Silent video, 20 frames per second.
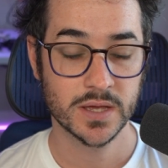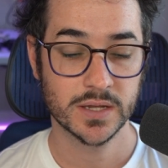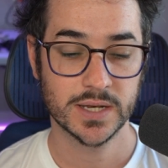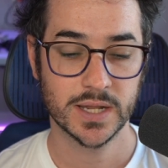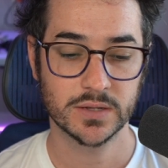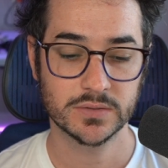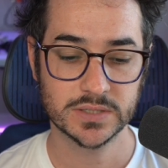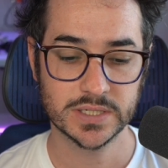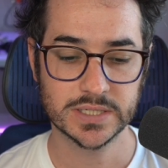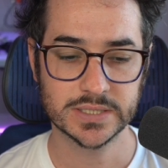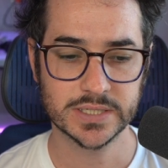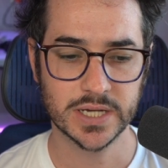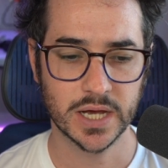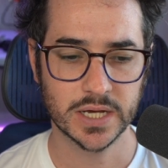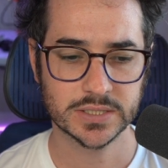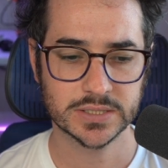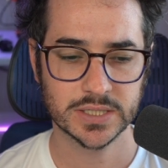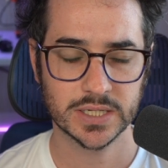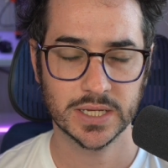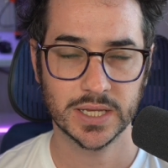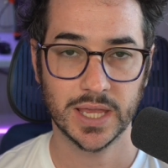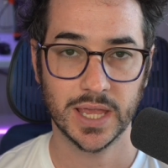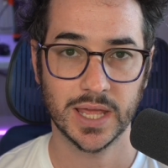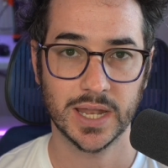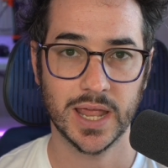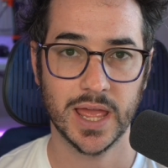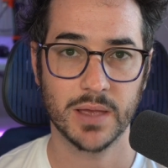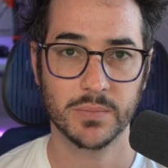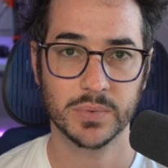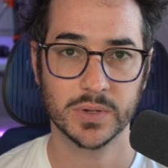Now, DDoSing
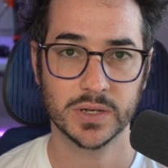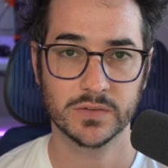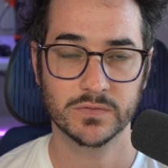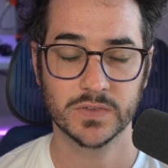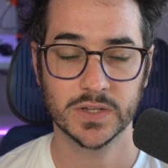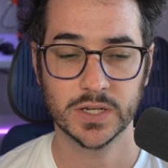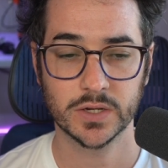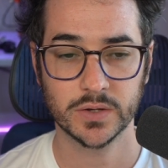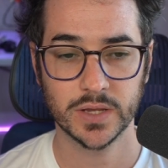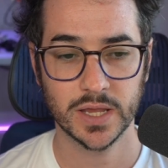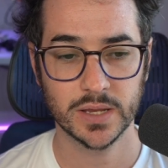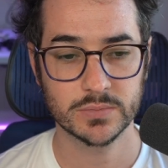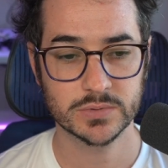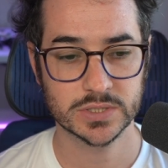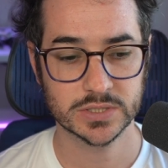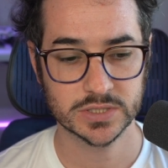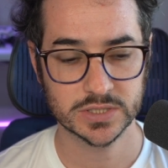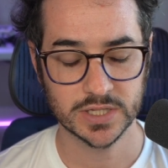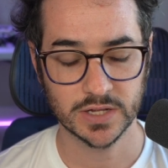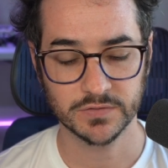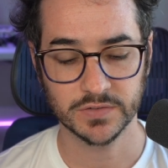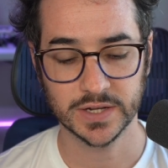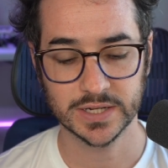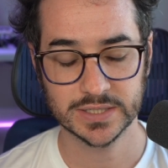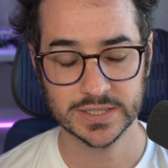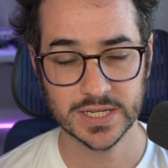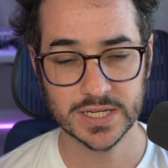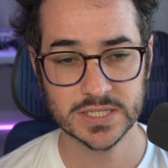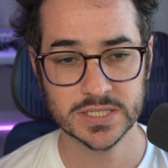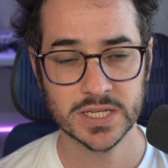can happen in video games and stuff
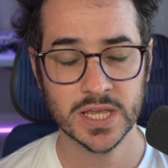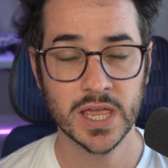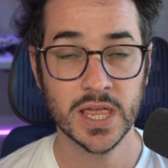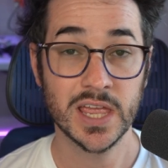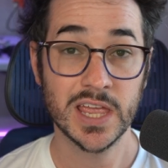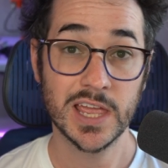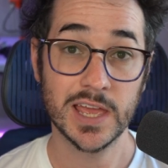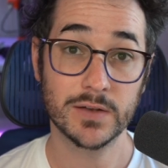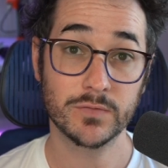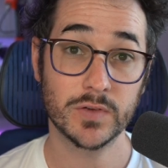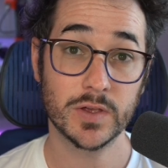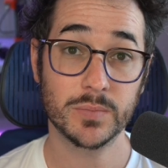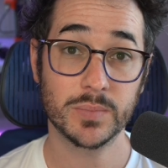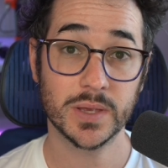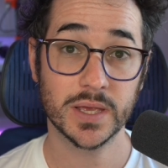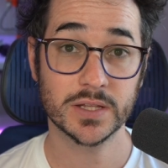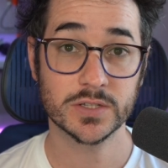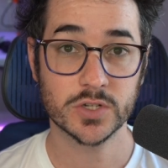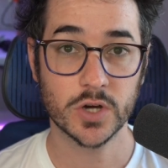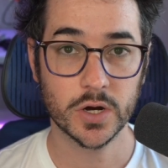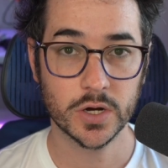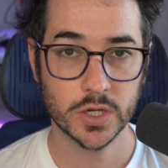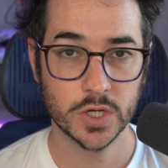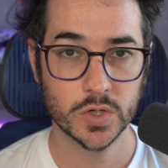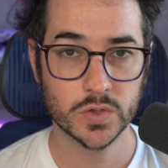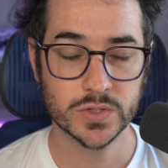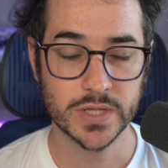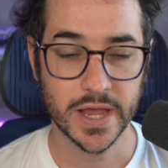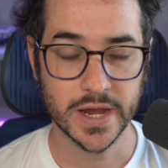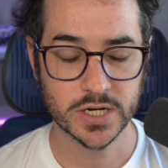like this, and VPNs are
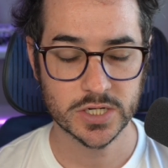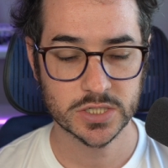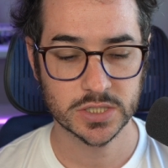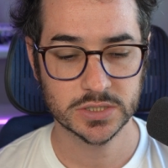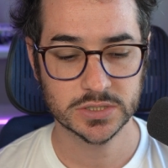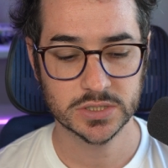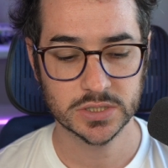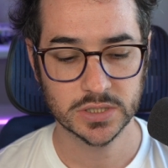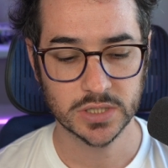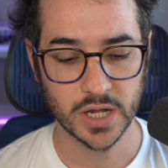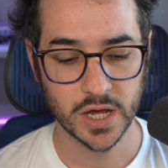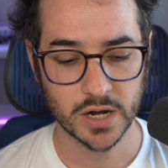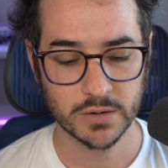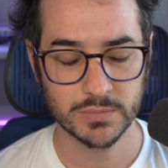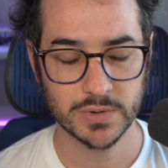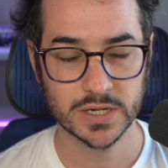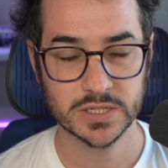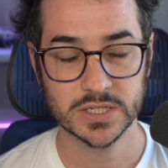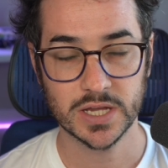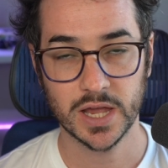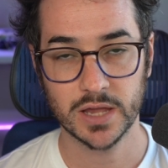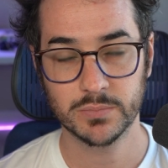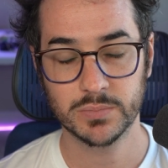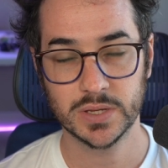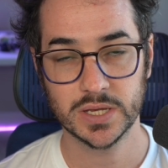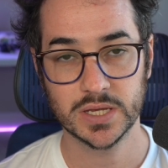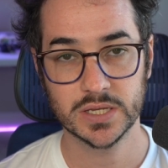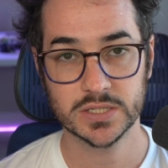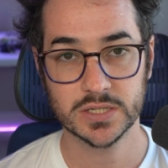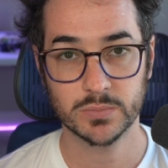used actually to anonymize
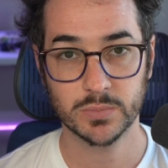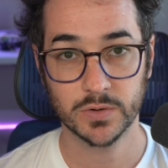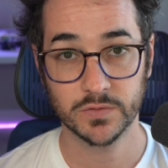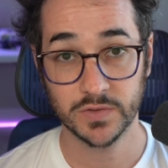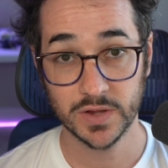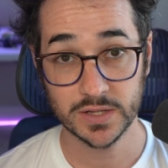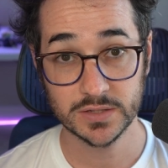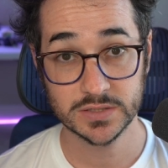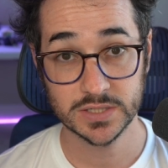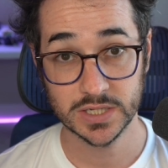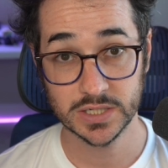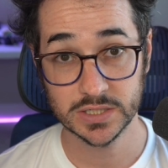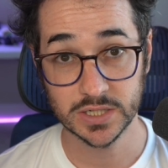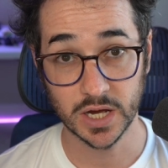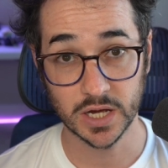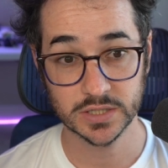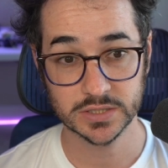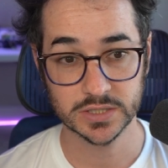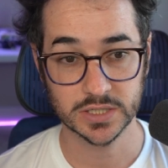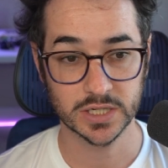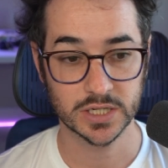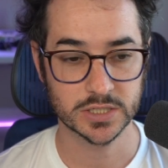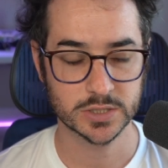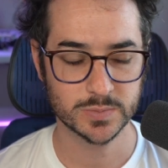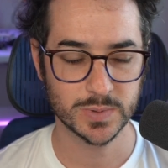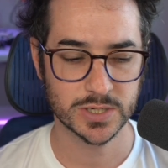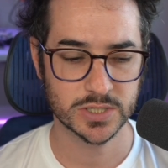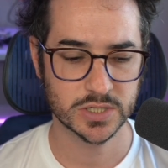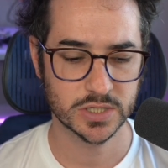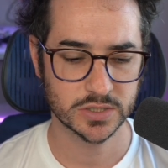IPs and prevent DDoSing,
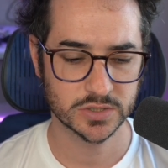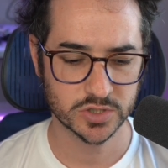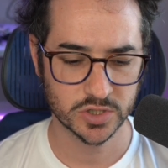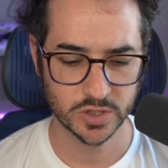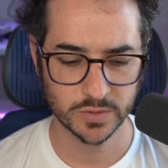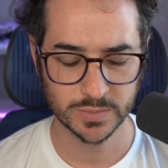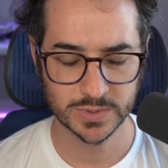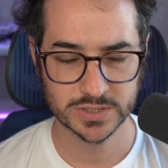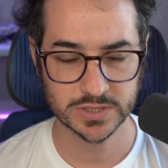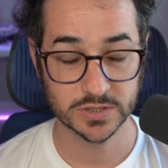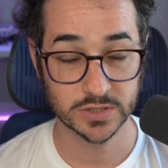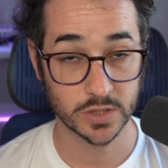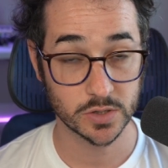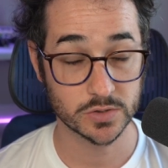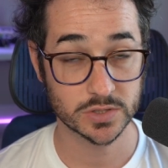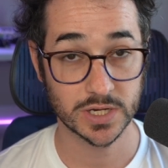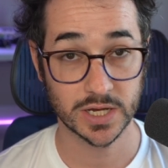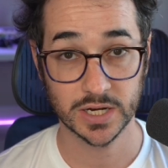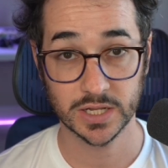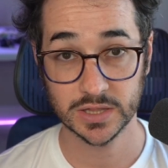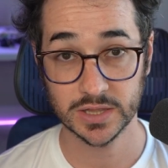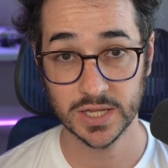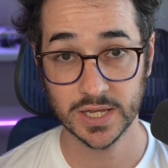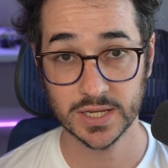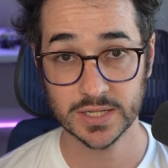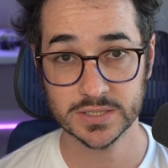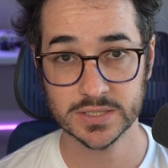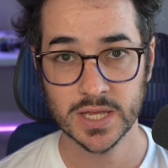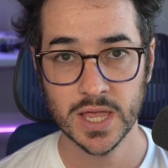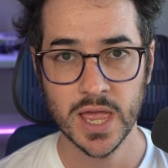especially in tournaments and those kind of
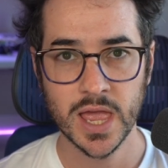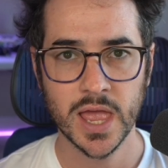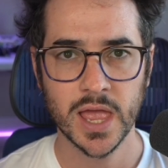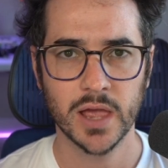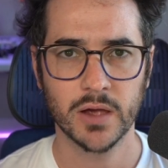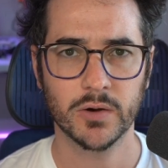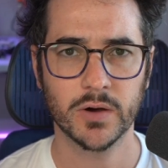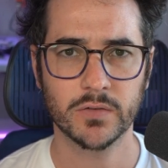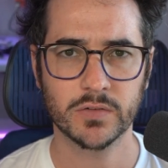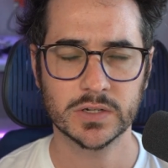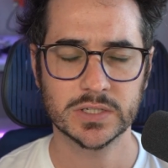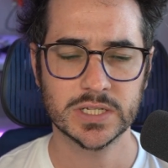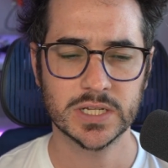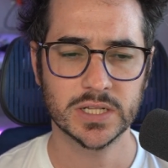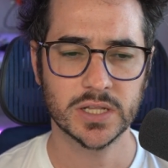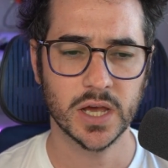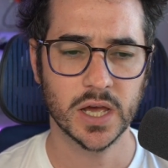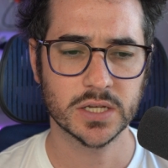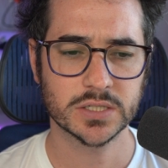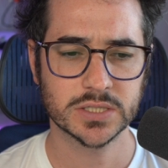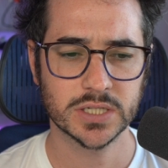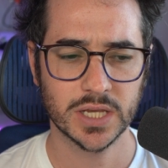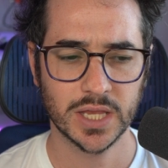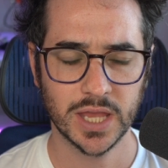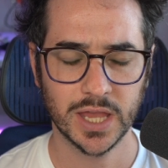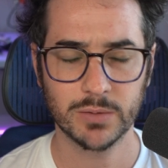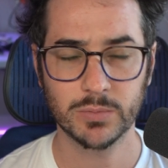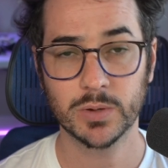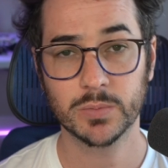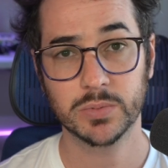things. However, DDoSing
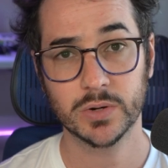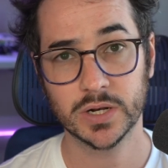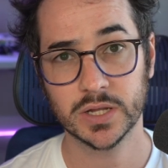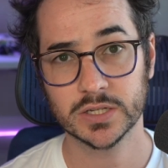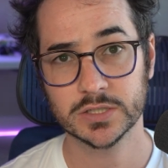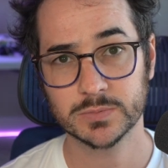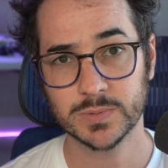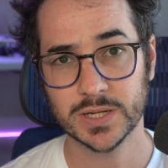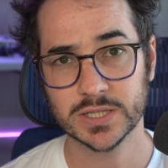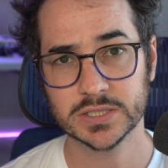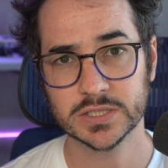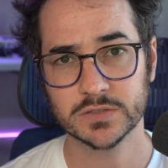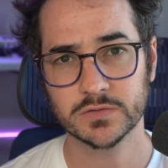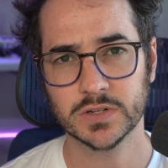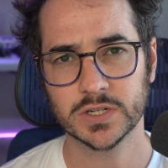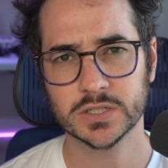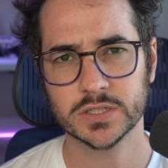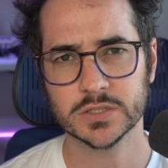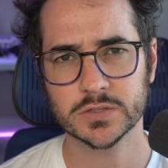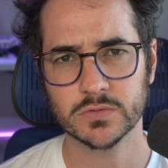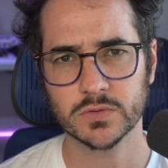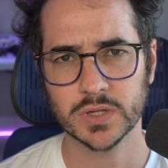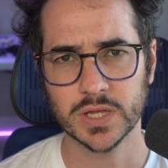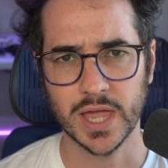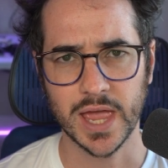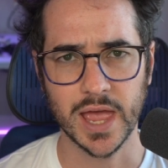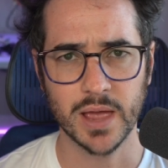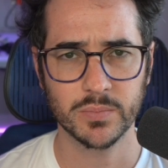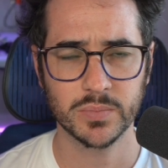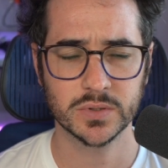can be pretty expensive and doesn't really only
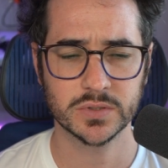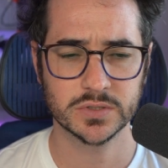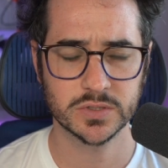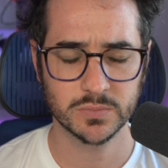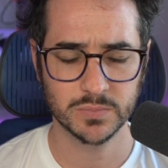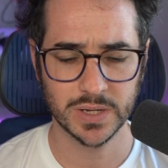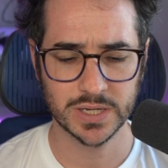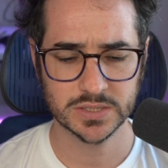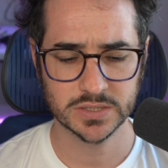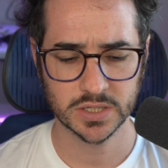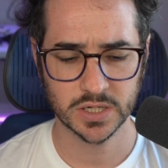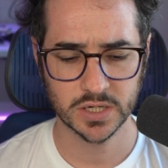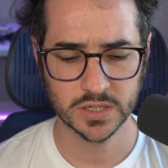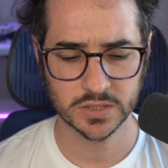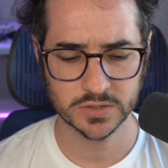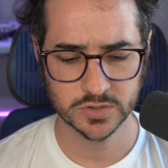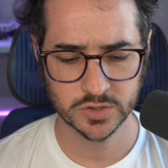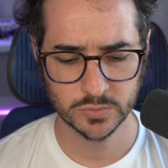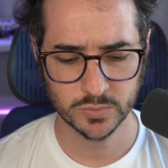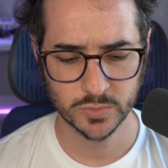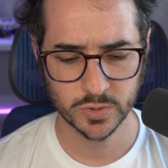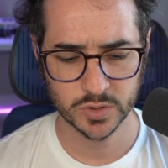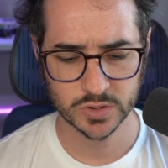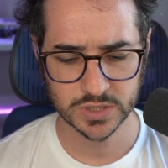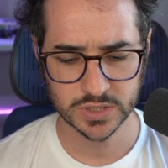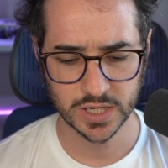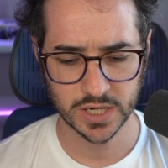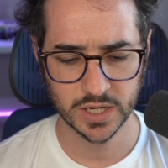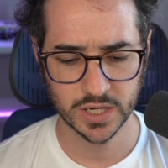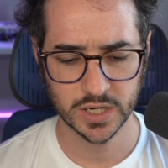happen to basic consumers
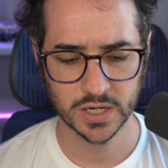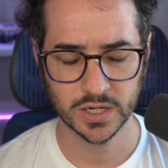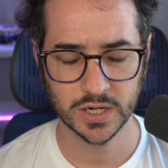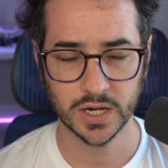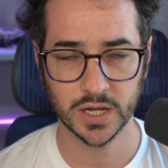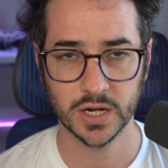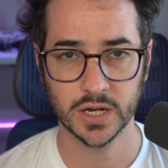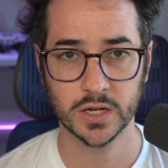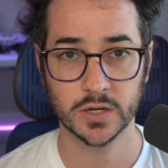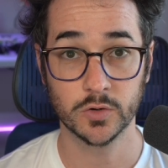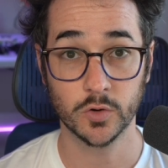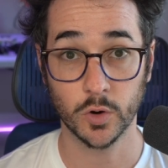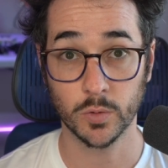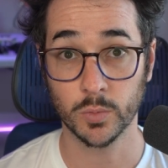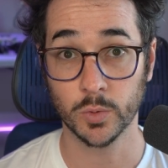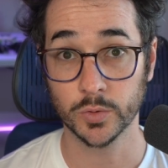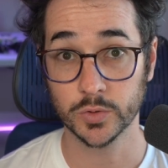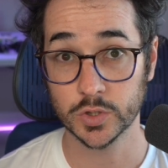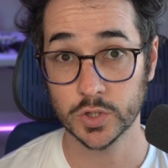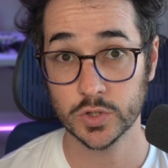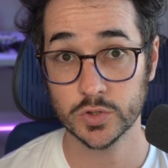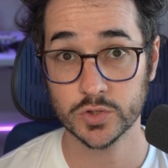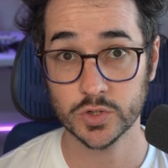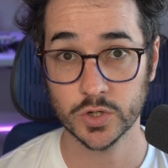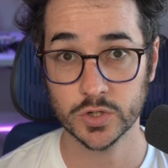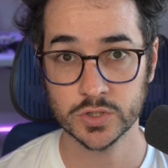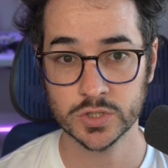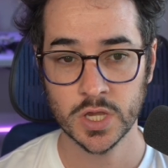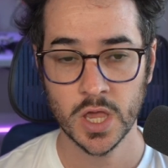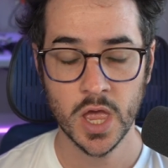and kind of normal
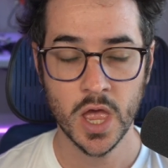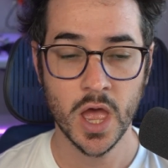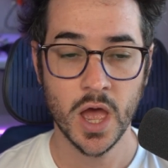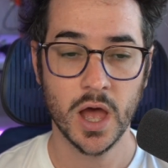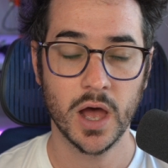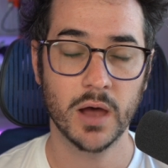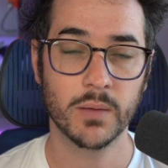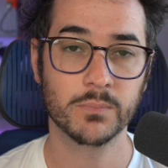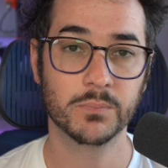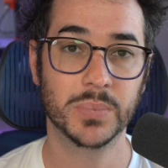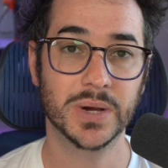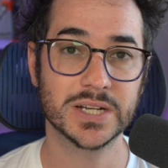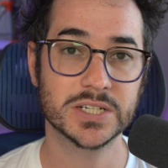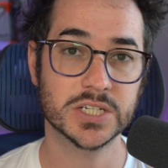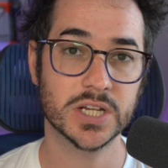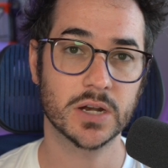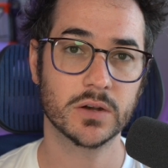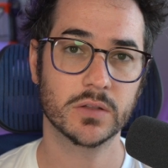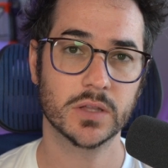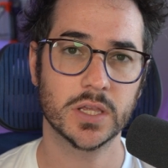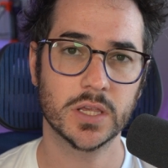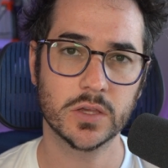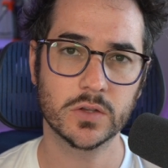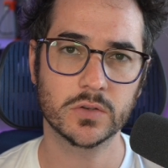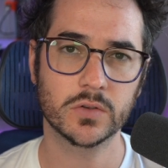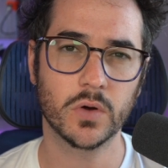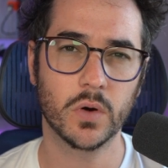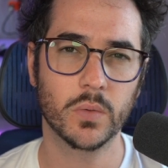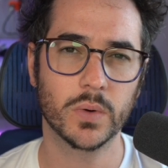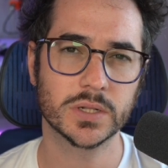users. Um, but generally, you
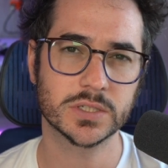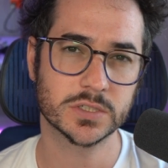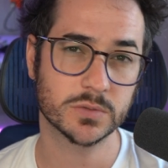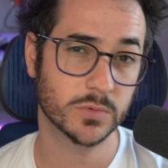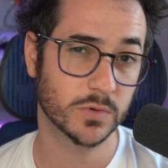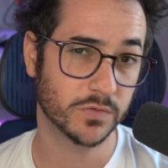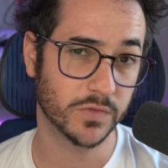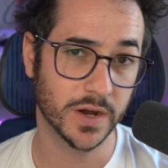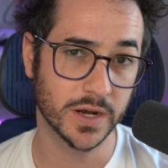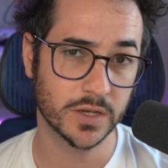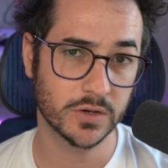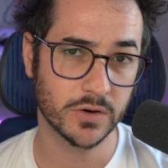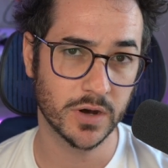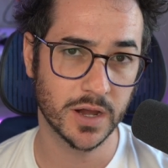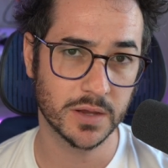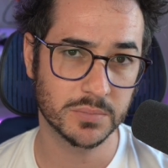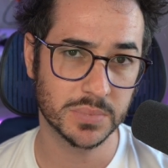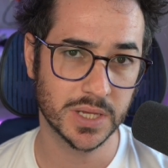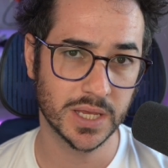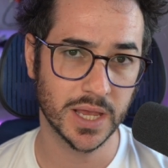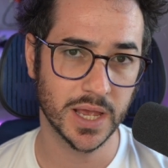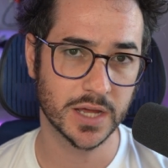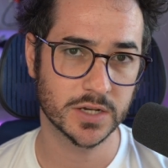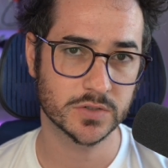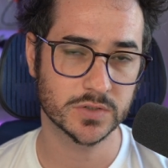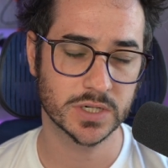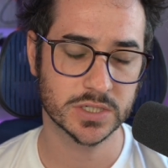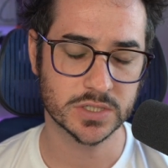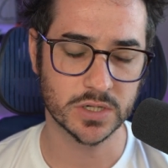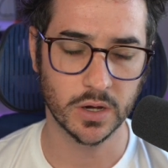don't want someone finding your IP
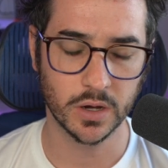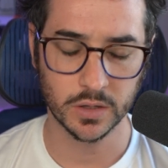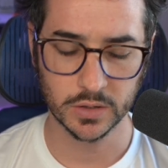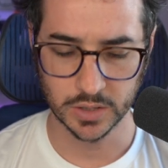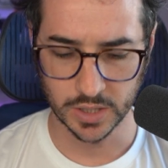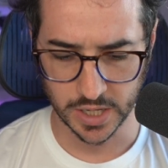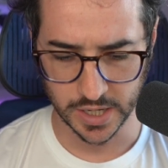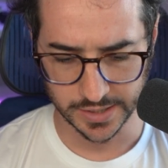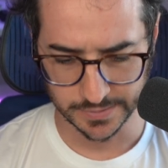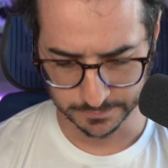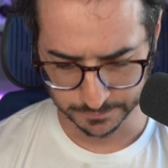address online.